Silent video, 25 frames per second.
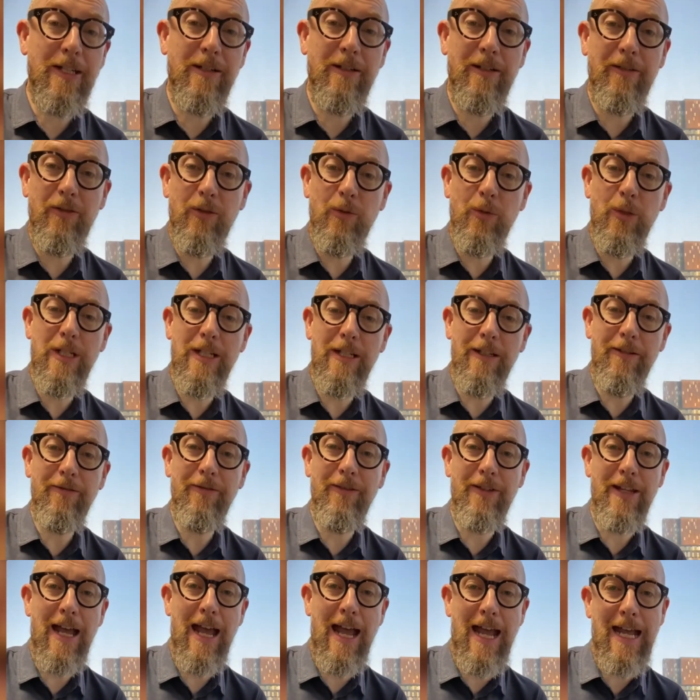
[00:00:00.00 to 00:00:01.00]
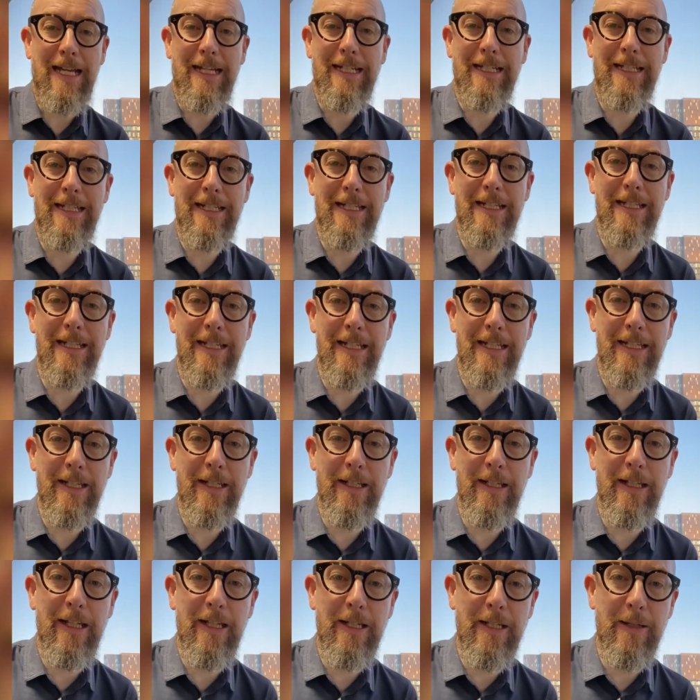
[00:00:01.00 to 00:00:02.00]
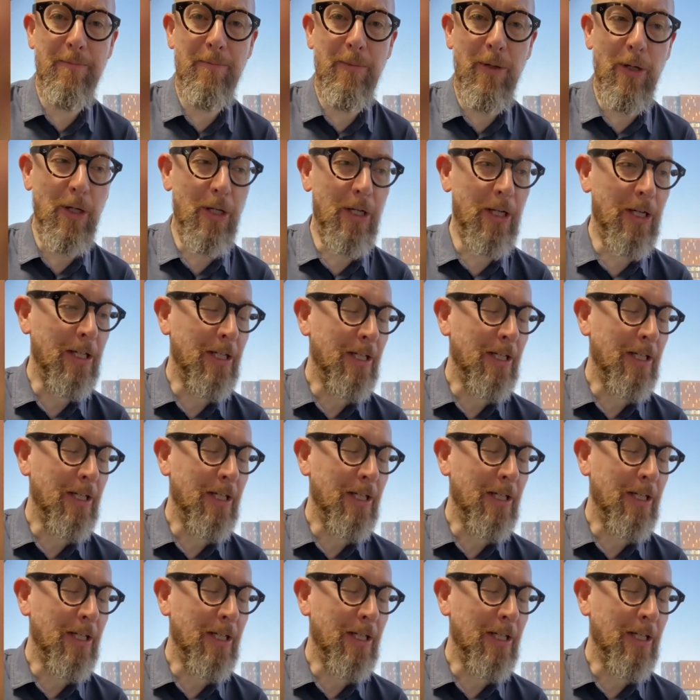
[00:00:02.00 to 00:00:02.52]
Now, I've always loved Acts as a book.